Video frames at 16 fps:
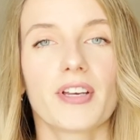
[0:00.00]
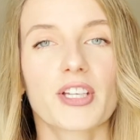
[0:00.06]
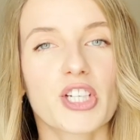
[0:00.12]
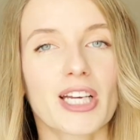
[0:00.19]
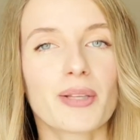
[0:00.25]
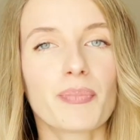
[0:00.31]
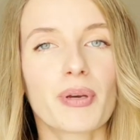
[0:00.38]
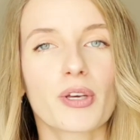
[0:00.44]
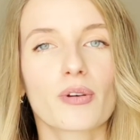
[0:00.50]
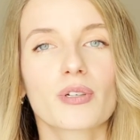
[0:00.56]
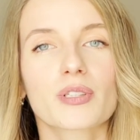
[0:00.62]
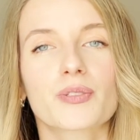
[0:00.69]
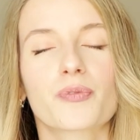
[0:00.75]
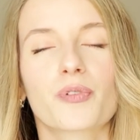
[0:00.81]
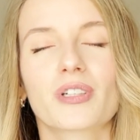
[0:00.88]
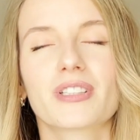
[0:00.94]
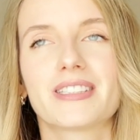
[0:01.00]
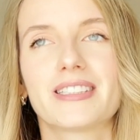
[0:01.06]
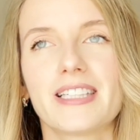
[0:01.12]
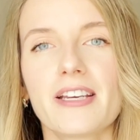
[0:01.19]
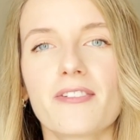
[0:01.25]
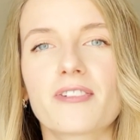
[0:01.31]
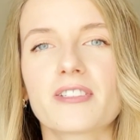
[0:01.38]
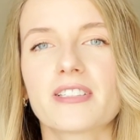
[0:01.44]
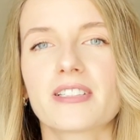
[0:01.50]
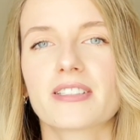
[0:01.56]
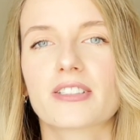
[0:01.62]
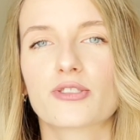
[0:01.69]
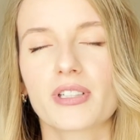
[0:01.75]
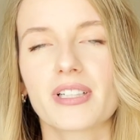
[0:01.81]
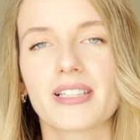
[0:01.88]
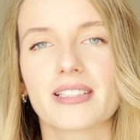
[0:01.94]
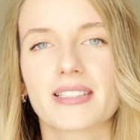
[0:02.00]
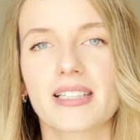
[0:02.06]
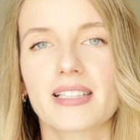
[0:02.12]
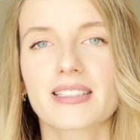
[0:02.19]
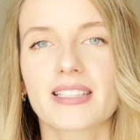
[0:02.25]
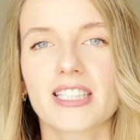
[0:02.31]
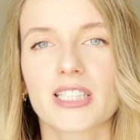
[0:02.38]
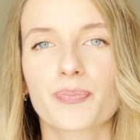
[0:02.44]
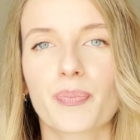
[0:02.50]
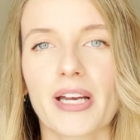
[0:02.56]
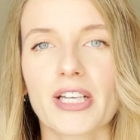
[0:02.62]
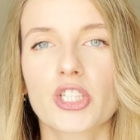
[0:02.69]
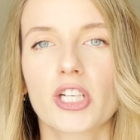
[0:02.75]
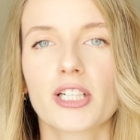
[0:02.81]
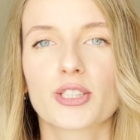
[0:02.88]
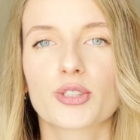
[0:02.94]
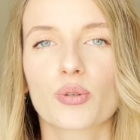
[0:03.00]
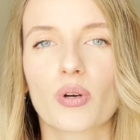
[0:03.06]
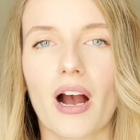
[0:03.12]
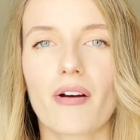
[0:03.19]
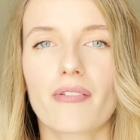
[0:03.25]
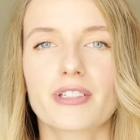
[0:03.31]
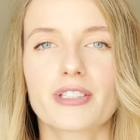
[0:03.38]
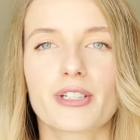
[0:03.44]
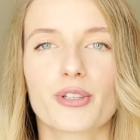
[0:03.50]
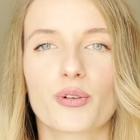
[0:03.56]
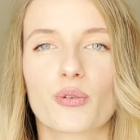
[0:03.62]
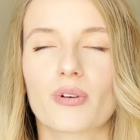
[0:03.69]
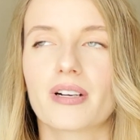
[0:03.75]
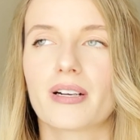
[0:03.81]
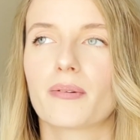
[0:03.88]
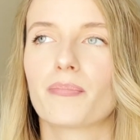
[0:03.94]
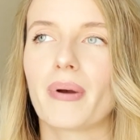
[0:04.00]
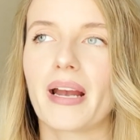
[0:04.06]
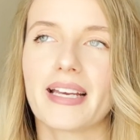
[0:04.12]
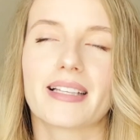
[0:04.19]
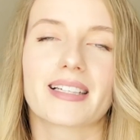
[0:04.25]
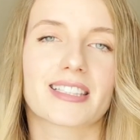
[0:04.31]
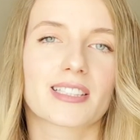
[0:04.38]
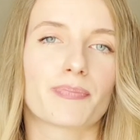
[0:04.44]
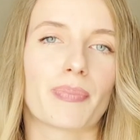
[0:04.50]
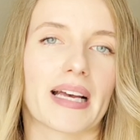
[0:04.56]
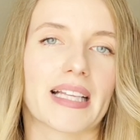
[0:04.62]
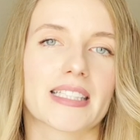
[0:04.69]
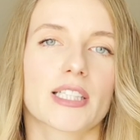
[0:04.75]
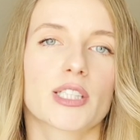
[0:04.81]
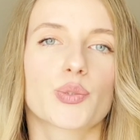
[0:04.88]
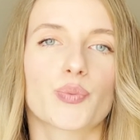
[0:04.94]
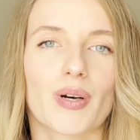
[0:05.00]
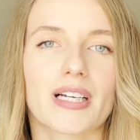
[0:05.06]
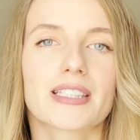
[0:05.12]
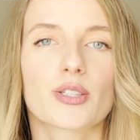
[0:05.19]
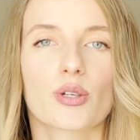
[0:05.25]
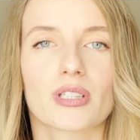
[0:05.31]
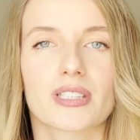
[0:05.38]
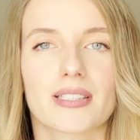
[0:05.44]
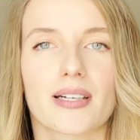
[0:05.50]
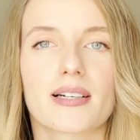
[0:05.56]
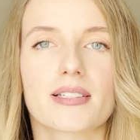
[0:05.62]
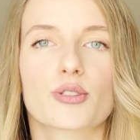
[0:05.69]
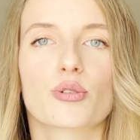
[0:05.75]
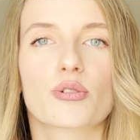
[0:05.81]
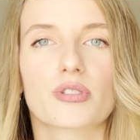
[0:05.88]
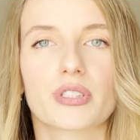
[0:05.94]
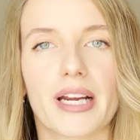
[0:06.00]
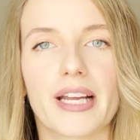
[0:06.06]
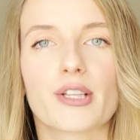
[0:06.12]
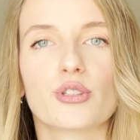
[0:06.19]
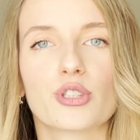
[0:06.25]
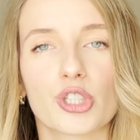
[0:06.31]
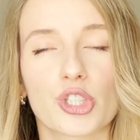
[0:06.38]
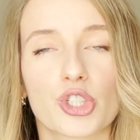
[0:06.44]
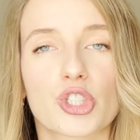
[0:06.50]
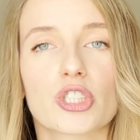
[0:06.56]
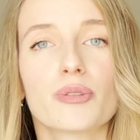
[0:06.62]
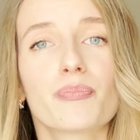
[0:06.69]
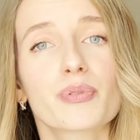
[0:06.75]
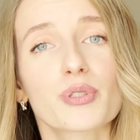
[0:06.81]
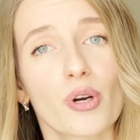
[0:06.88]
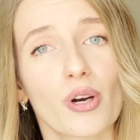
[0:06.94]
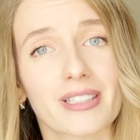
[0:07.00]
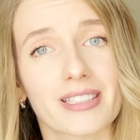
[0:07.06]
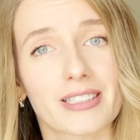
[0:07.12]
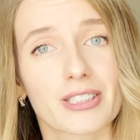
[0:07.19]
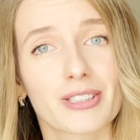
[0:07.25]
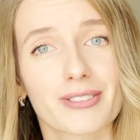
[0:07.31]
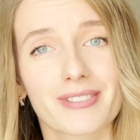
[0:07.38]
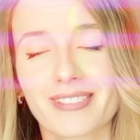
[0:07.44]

which can be used for different reasons, especially to cover your main expenses once you start to create a digital product.